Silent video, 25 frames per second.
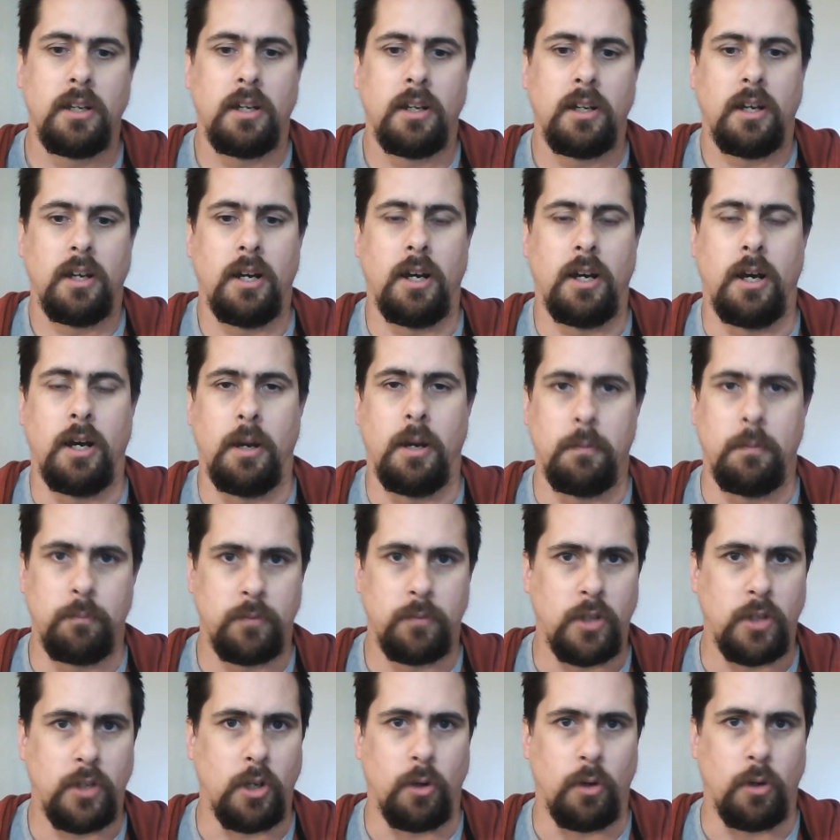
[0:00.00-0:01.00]

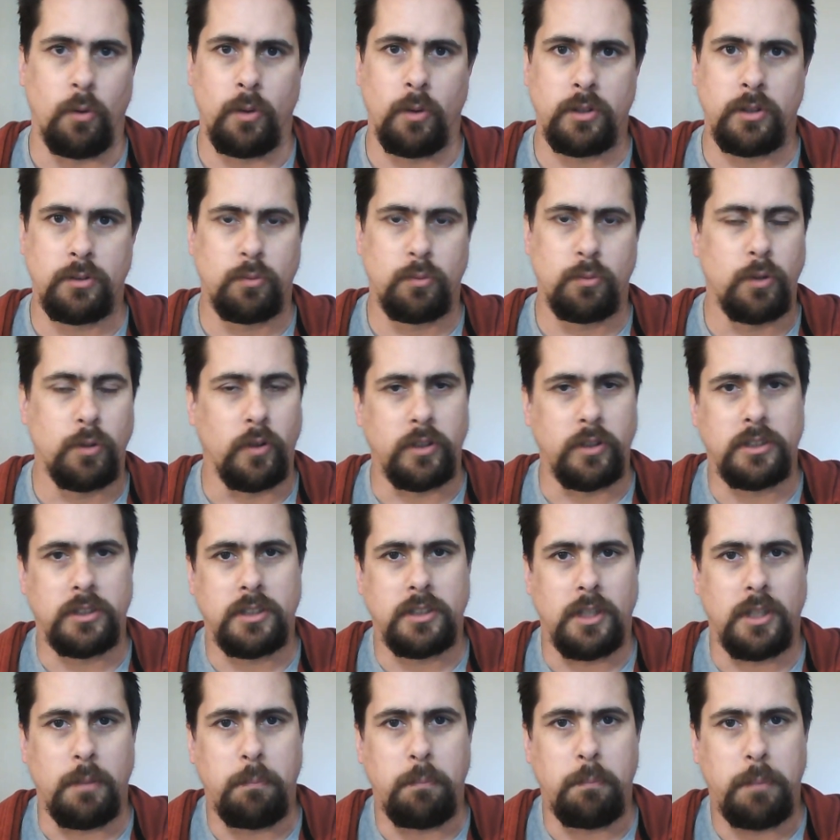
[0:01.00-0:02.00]
Um, you know, it's really
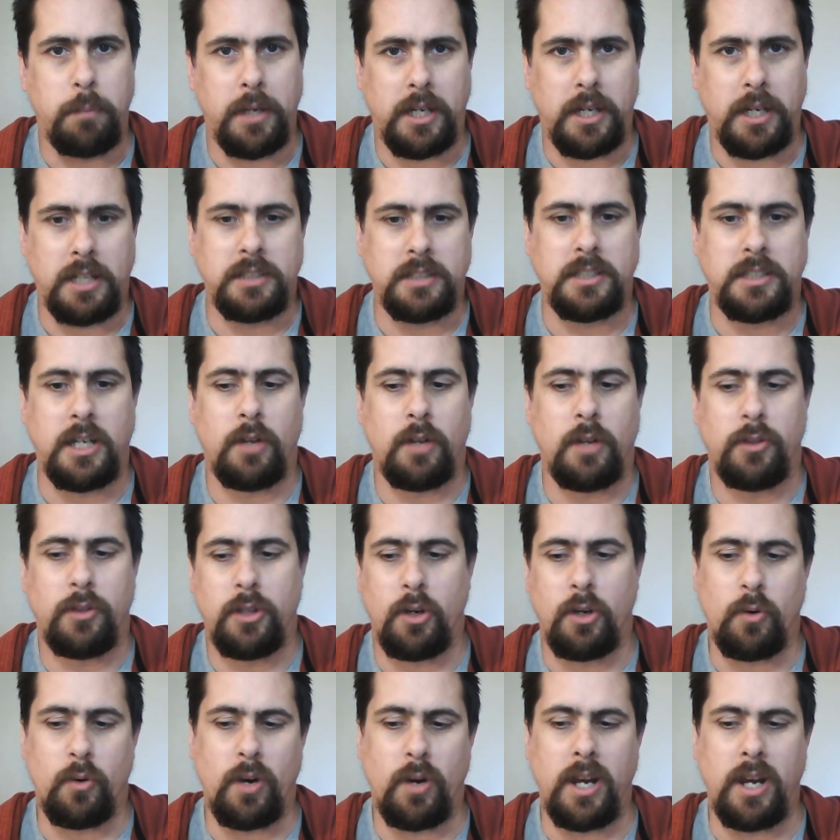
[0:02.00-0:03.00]
slim pickings out
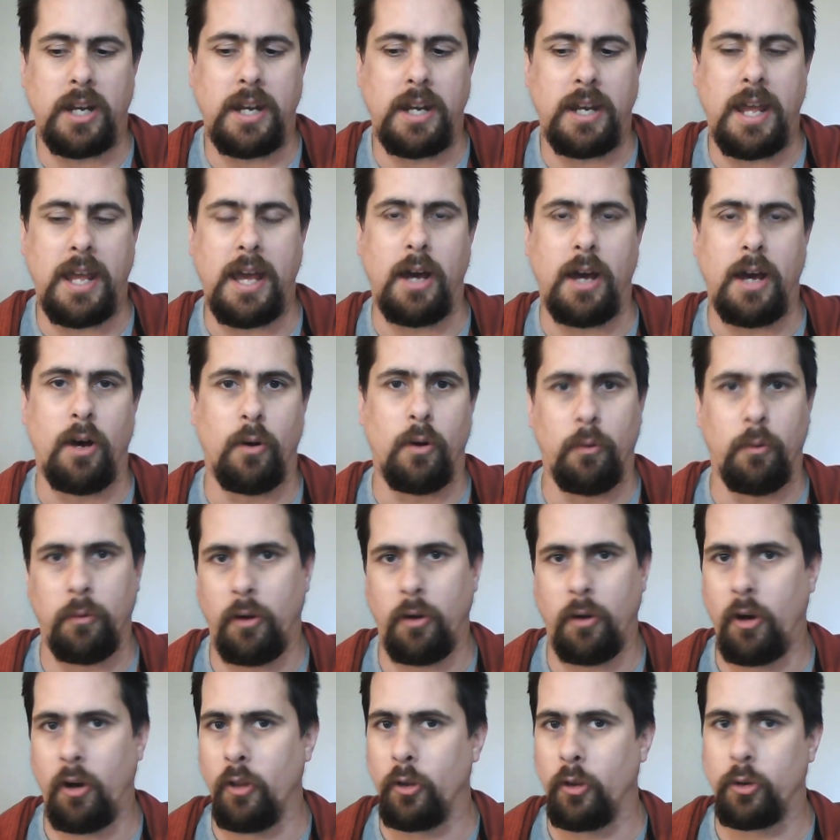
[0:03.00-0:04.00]
there right
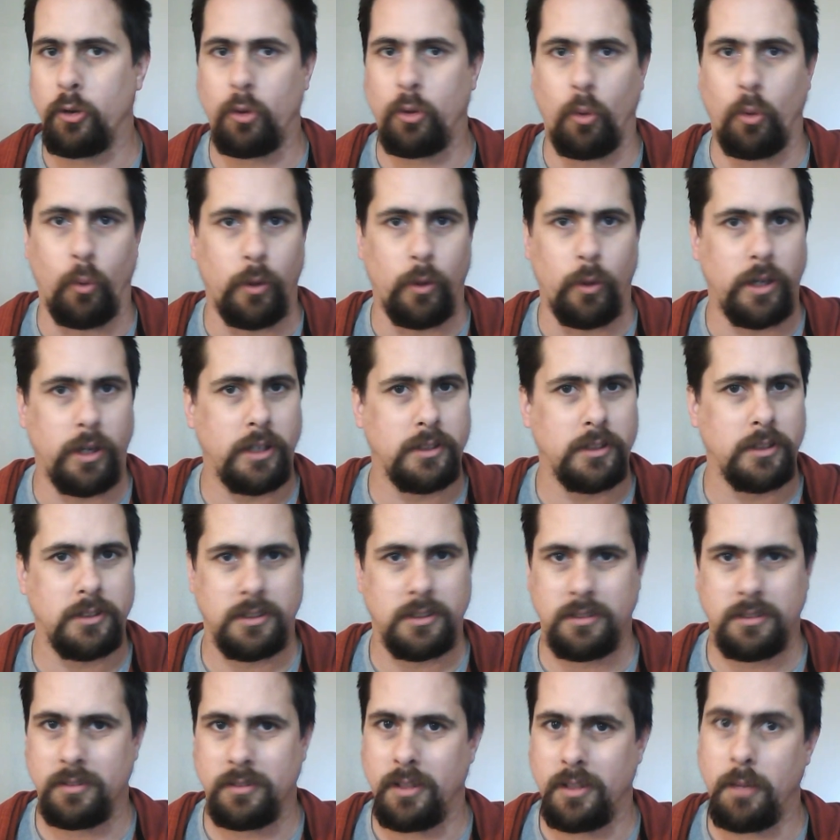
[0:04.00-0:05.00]
now. All the
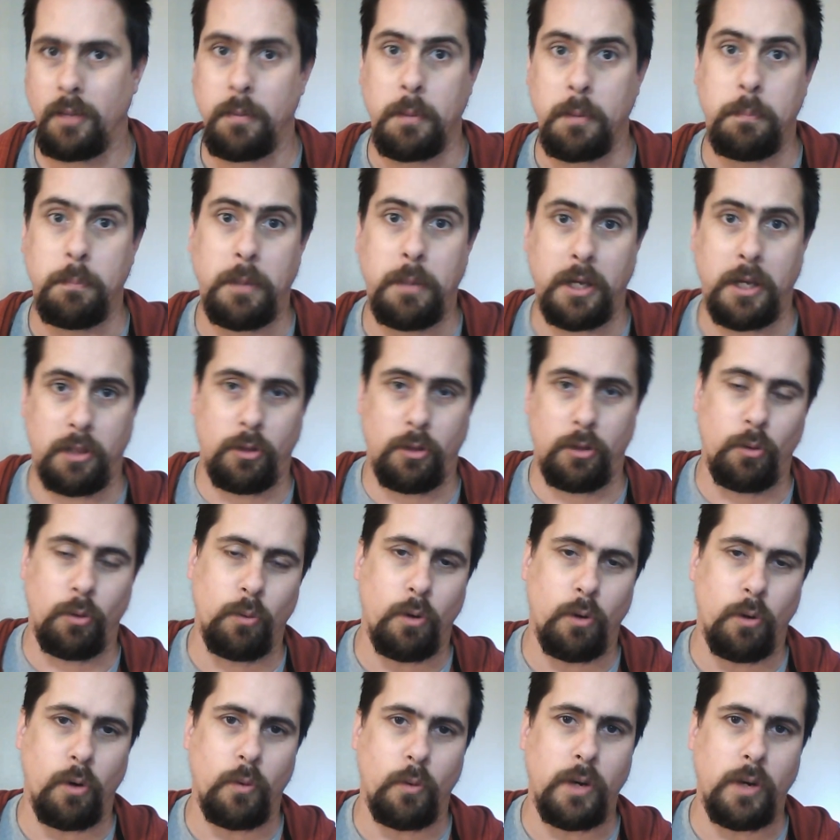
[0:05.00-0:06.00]
toys have been picked
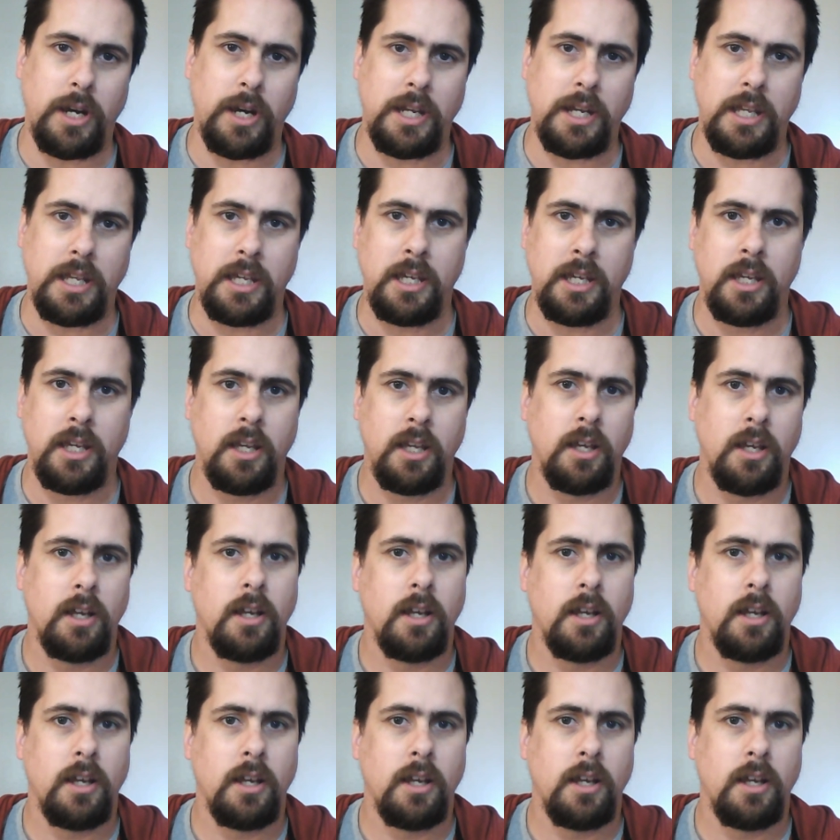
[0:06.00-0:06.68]
through already.